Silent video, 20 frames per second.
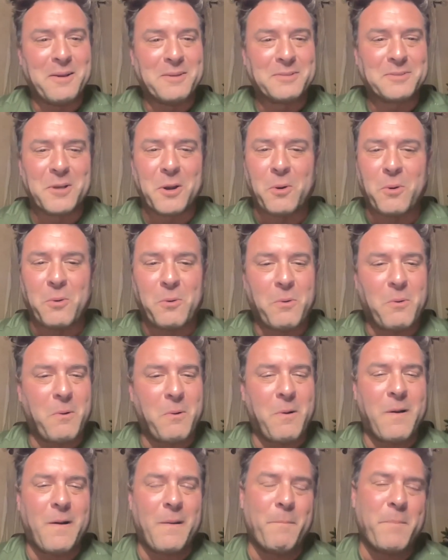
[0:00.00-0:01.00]
So
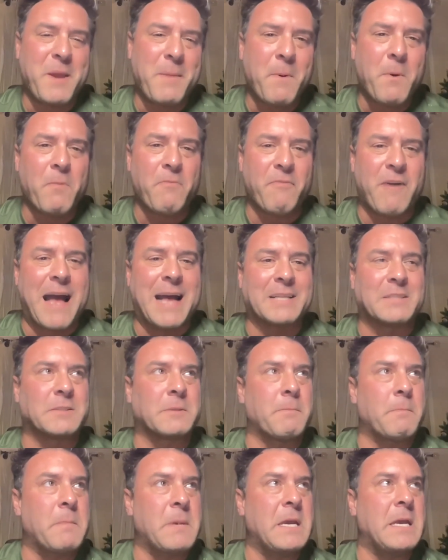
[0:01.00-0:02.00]
people have
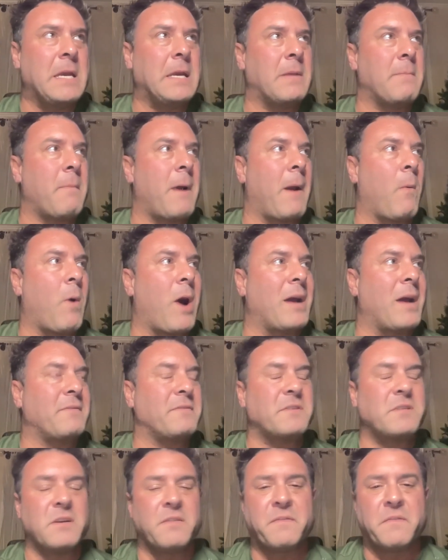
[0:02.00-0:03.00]
asked me and my
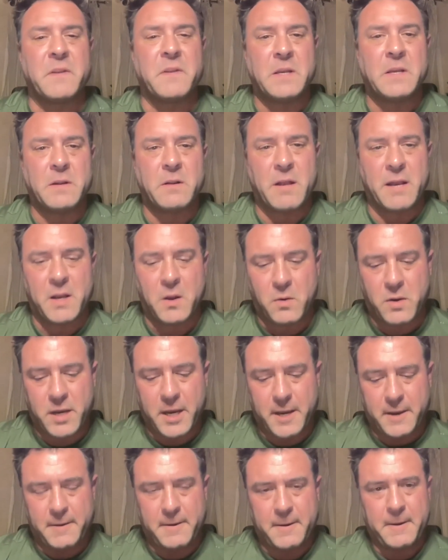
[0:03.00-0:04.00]
wife, Tiffany, they're like, okay,